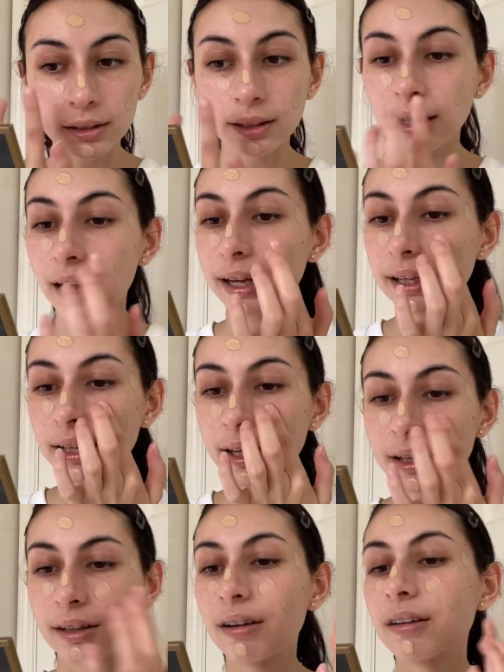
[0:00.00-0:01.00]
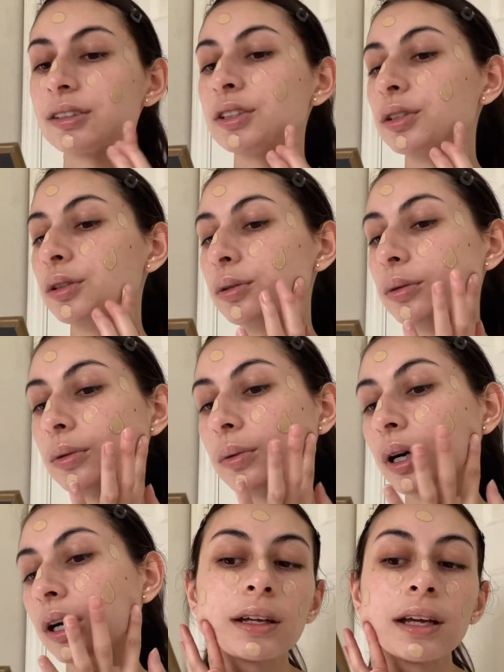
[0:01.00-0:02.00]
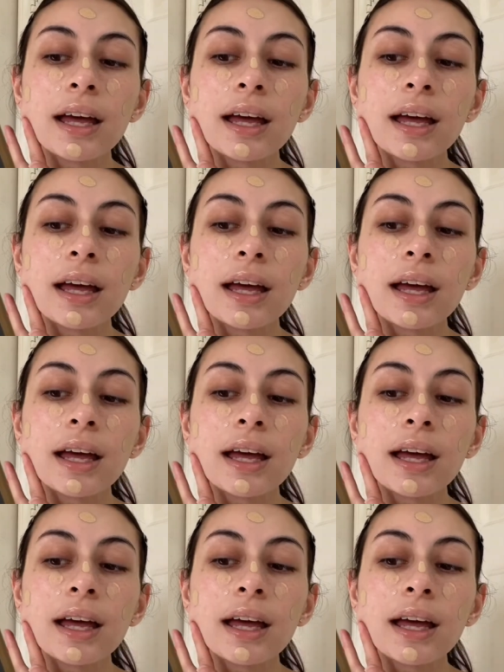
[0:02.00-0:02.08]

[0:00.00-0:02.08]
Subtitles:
light and not too